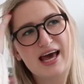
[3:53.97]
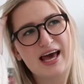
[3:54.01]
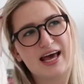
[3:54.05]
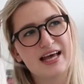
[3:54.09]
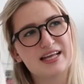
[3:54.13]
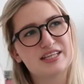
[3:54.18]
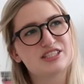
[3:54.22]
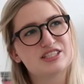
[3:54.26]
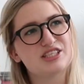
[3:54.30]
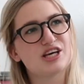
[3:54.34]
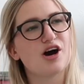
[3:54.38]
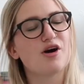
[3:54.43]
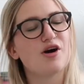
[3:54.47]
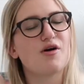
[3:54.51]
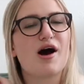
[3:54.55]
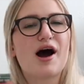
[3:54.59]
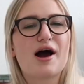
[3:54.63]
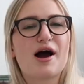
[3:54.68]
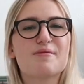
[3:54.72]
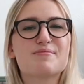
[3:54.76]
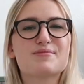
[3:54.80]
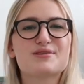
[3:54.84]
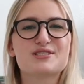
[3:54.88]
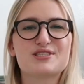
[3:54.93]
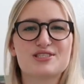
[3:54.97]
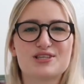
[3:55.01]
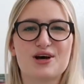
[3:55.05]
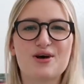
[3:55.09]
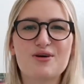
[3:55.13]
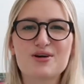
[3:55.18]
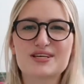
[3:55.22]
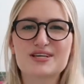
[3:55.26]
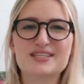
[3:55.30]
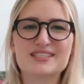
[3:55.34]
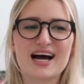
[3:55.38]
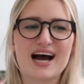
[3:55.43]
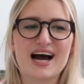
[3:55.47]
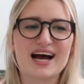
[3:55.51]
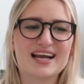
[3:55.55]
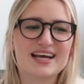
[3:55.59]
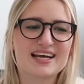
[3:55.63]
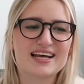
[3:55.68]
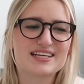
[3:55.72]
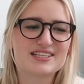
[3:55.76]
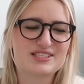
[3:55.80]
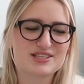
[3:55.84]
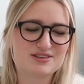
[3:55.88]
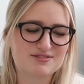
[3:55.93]
and so I'm so
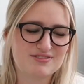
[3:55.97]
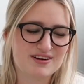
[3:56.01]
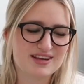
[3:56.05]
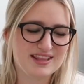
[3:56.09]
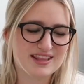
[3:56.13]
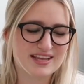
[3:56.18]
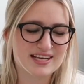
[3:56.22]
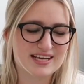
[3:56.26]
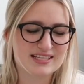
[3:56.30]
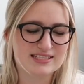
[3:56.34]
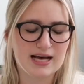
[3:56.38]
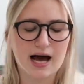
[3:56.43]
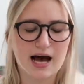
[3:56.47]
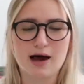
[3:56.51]
excited to read this.